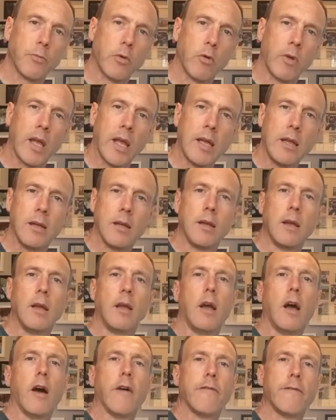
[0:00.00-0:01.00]
Okay?
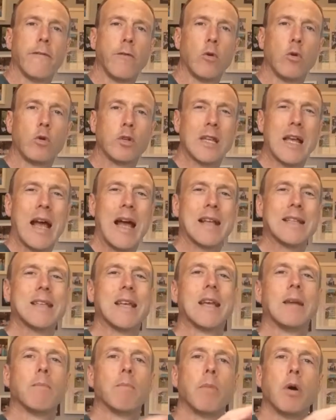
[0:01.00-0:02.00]
A force
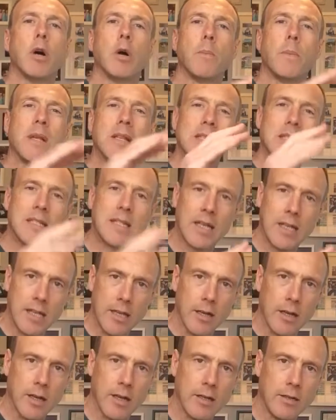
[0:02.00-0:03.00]
acting
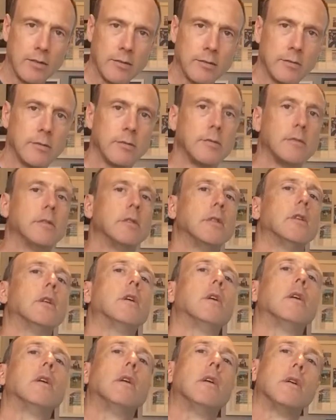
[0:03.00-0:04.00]
perpendicular
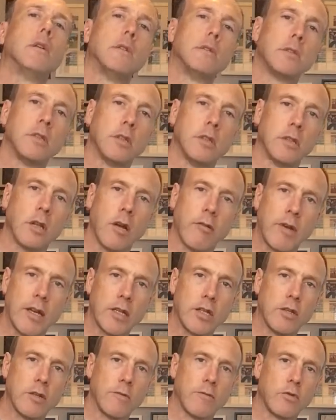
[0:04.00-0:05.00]
to the
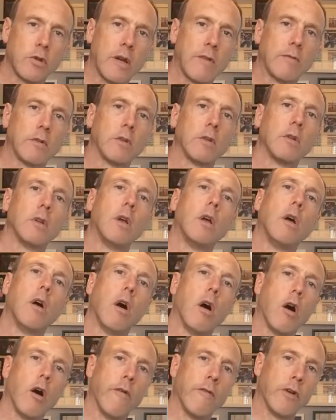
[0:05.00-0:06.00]
direction of travel
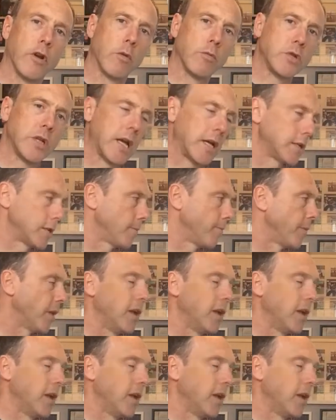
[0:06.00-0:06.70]
of an object.